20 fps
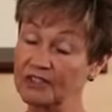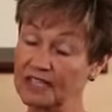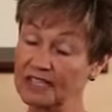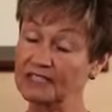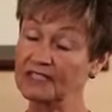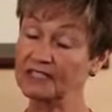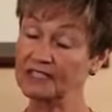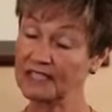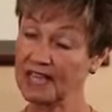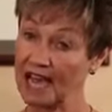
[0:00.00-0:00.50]

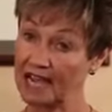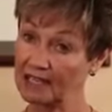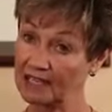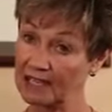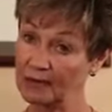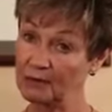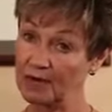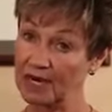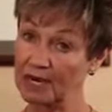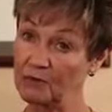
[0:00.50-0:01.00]
That's
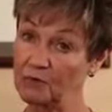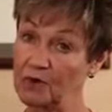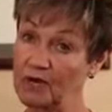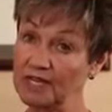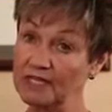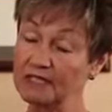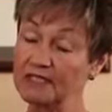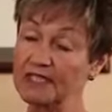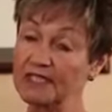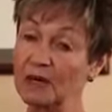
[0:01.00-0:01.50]
exactly what I
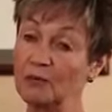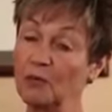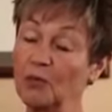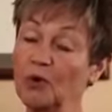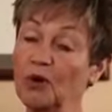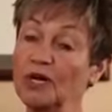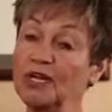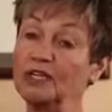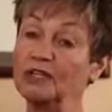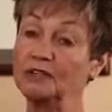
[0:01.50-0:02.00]
wanted,
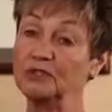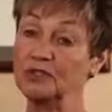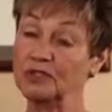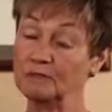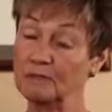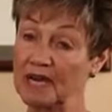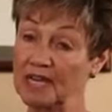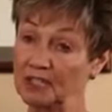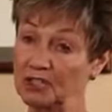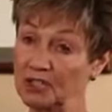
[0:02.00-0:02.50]
someone who
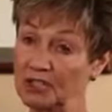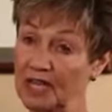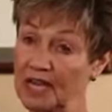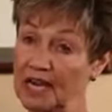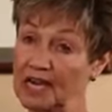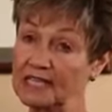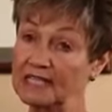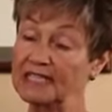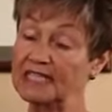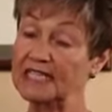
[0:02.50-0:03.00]

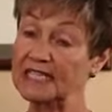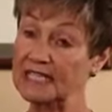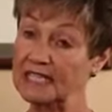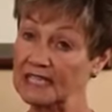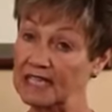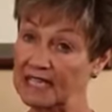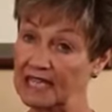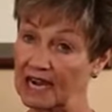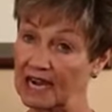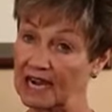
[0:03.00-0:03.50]
specialized in
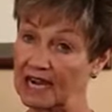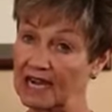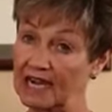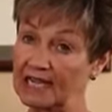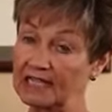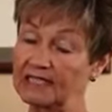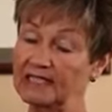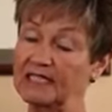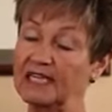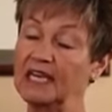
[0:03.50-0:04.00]
the
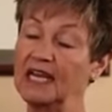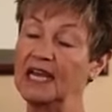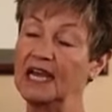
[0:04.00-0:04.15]
eyes